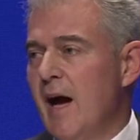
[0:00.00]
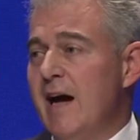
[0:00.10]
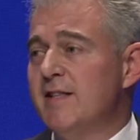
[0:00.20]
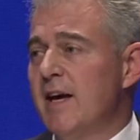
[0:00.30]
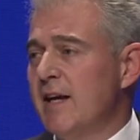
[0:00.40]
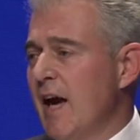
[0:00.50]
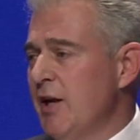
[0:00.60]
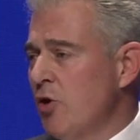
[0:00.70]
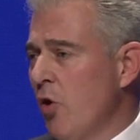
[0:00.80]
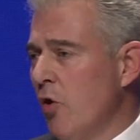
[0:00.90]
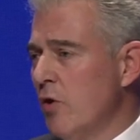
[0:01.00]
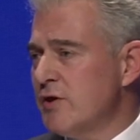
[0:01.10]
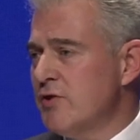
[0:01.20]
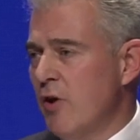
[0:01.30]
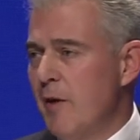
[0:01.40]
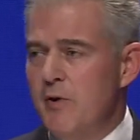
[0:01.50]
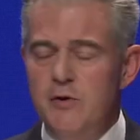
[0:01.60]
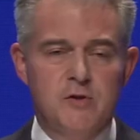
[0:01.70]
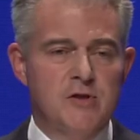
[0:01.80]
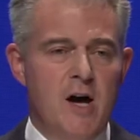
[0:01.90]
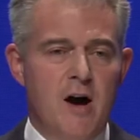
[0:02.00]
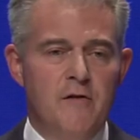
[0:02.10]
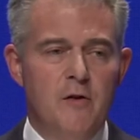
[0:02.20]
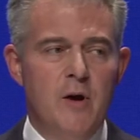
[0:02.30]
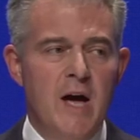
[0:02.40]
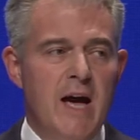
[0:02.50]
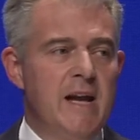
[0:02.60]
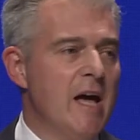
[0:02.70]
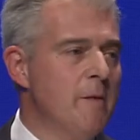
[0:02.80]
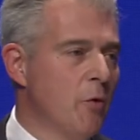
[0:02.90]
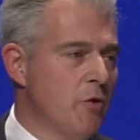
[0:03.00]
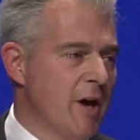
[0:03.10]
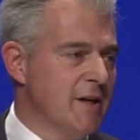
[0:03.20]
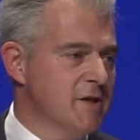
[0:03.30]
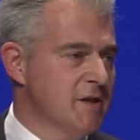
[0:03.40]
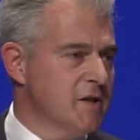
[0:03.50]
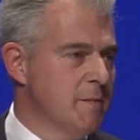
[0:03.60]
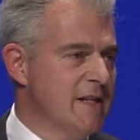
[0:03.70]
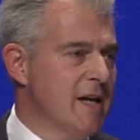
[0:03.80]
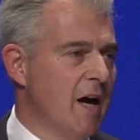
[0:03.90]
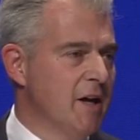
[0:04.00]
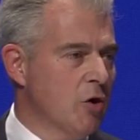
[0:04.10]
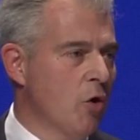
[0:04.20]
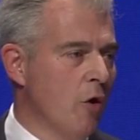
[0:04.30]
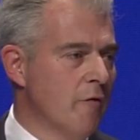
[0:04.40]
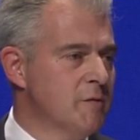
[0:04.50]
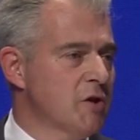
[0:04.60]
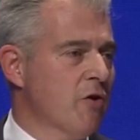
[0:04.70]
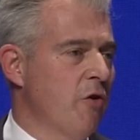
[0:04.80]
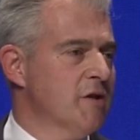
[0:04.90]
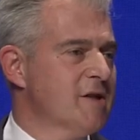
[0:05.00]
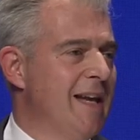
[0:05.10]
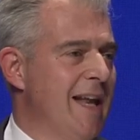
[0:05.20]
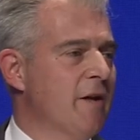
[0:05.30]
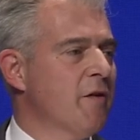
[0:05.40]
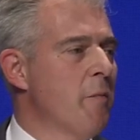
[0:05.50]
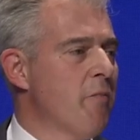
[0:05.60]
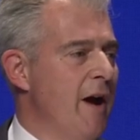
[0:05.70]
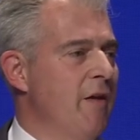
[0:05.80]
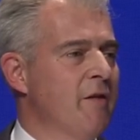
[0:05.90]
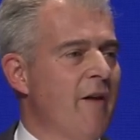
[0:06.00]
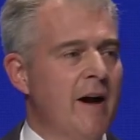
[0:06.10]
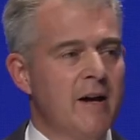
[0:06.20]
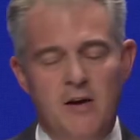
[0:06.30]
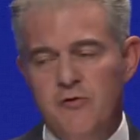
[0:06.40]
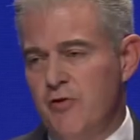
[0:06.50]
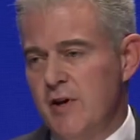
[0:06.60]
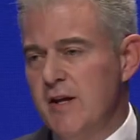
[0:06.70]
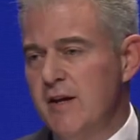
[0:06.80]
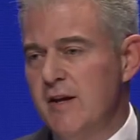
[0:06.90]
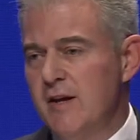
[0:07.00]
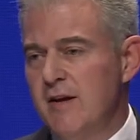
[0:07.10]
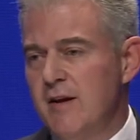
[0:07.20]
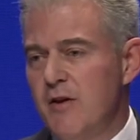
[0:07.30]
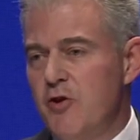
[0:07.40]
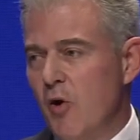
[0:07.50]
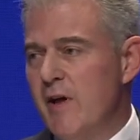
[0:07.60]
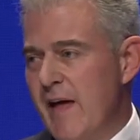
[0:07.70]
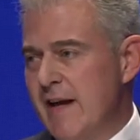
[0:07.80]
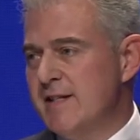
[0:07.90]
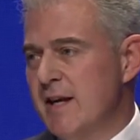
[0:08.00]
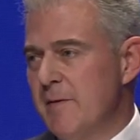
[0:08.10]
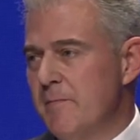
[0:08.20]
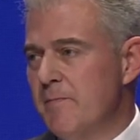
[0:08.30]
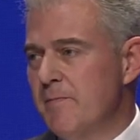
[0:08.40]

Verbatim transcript: Our dedicated courts and tribunal staff who enable justice to be done in courtrooms across the length and breadth of our country join that team.